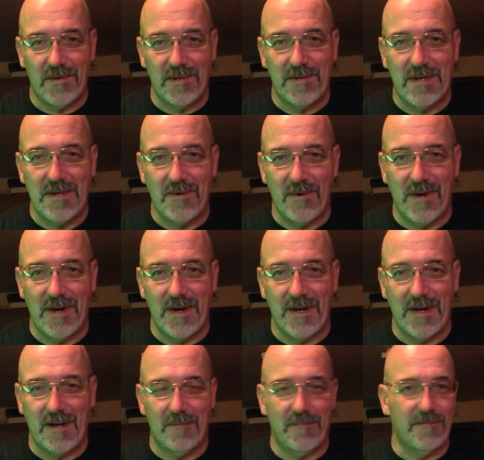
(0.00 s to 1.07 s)
a D-ring, and
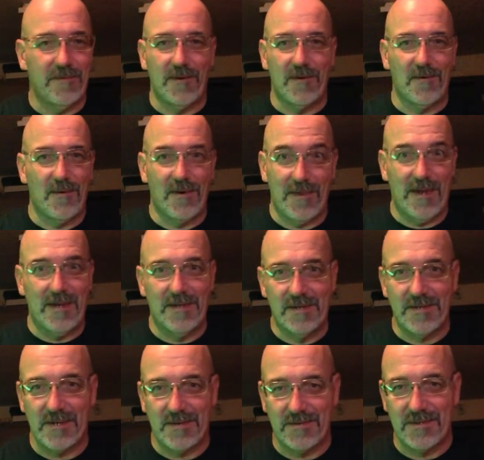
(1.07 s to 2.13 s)
I don't know where that
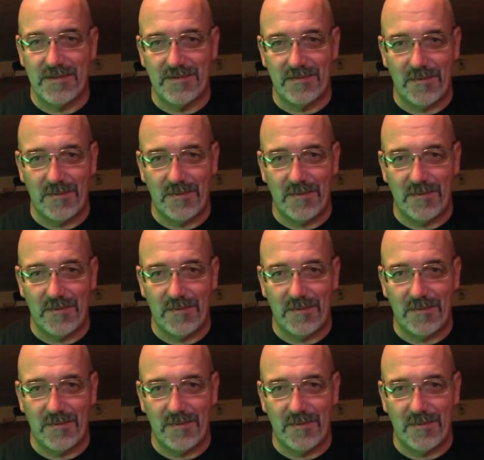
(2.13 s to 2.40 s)
is. I've since